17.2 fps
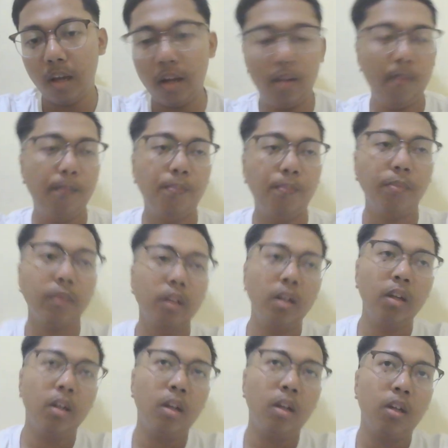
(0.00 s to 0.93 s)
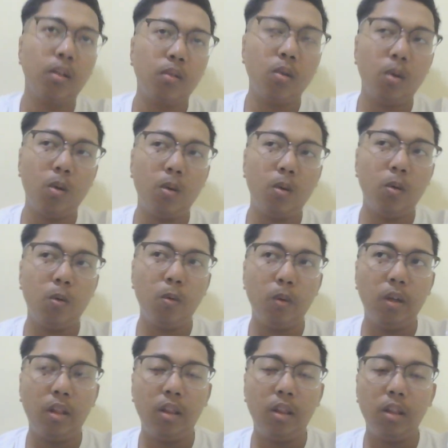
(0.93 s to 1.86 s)
And
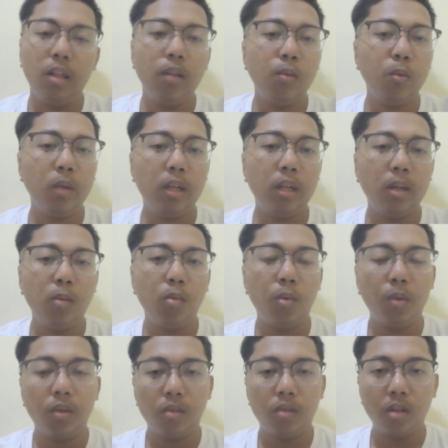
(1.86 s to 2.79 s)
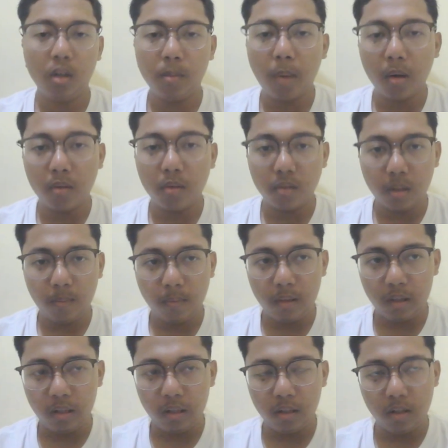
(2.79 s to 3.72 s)
so in this week, we will talk about
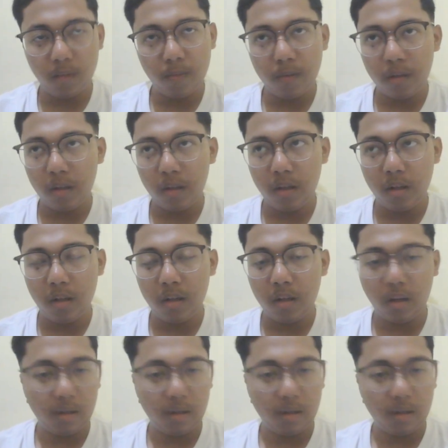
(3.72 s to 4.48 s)
something different,